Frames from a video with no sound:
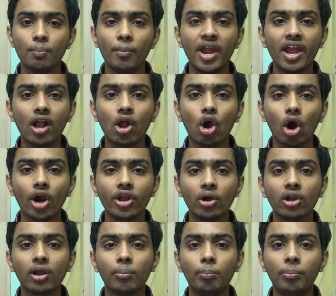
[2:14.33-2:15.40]
make
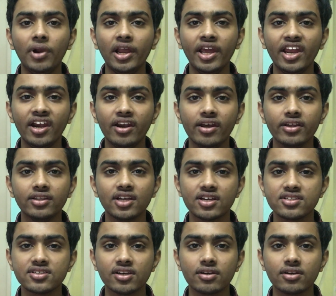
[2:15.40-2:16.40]
Guardiola bleed, that's it.